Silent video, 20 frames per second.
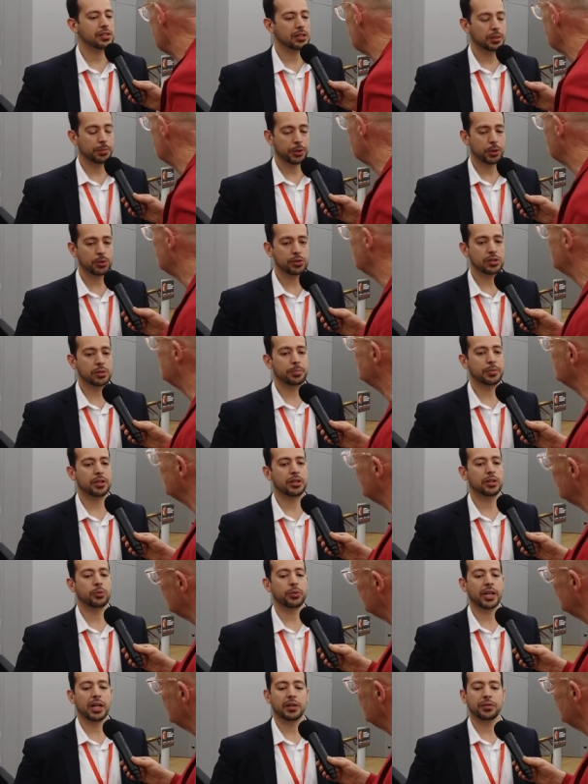It's
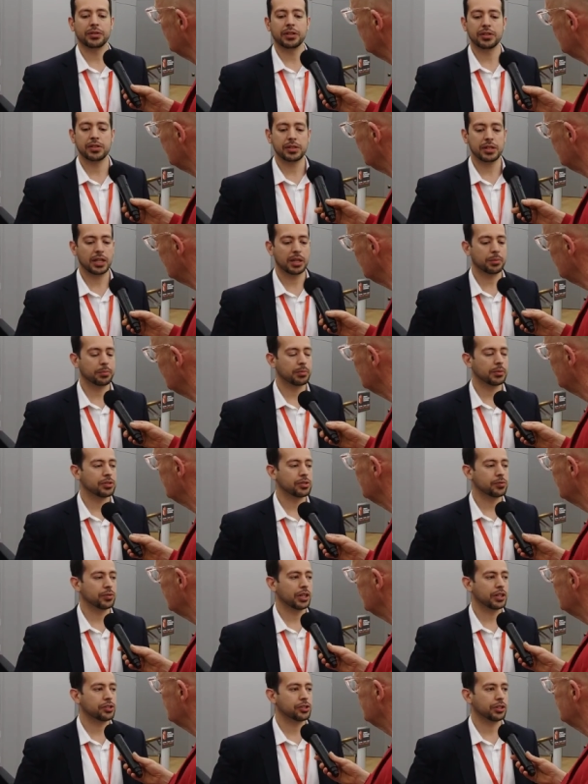immutable. We have the same
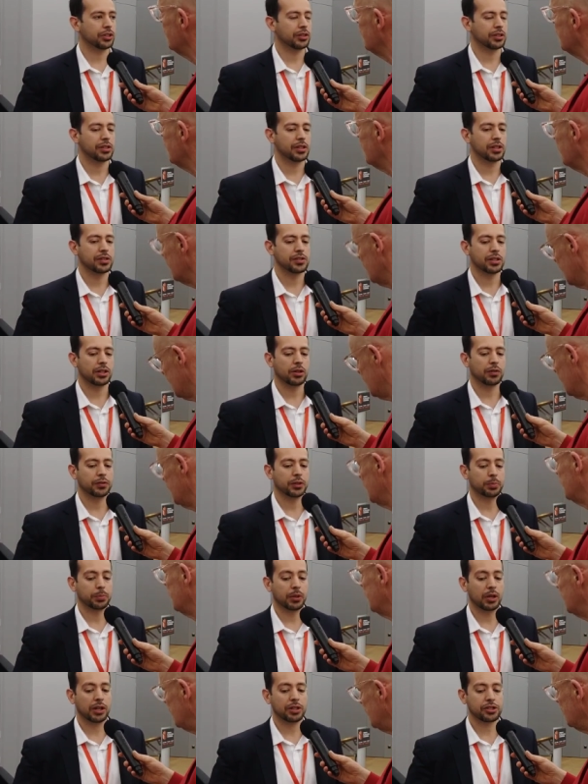structure, let's say, of
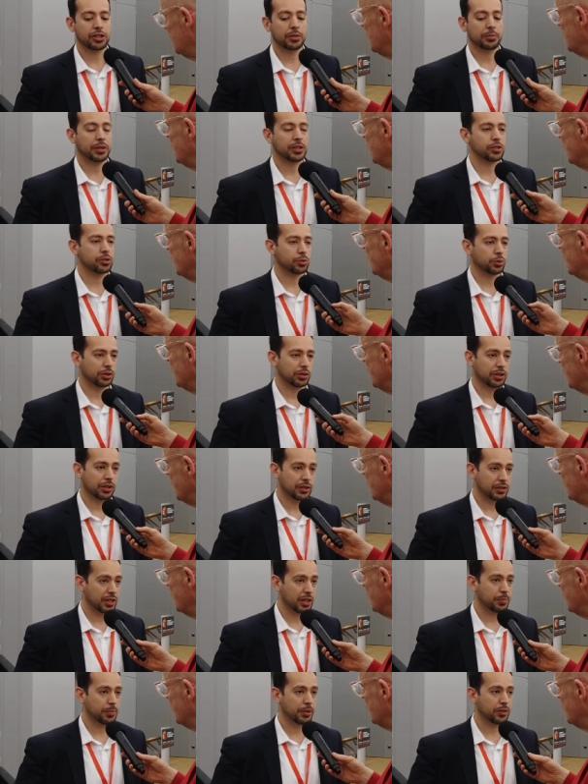the blockchain, but stored in
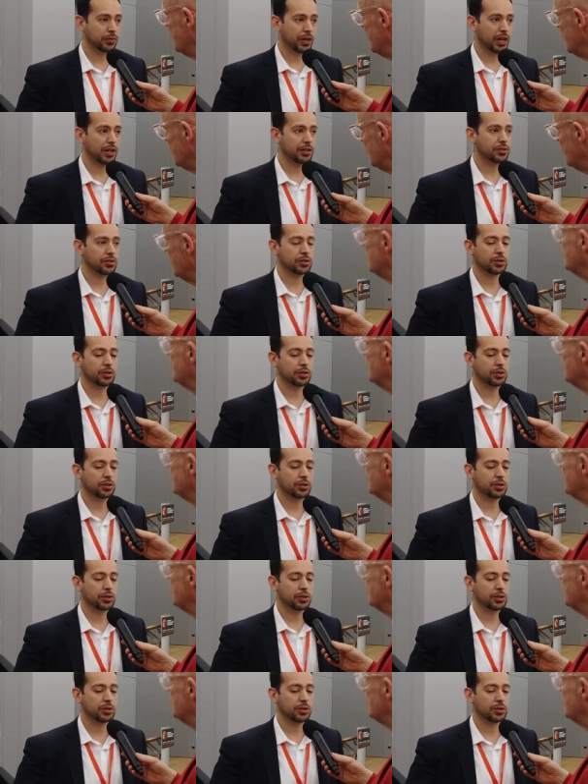a table, right?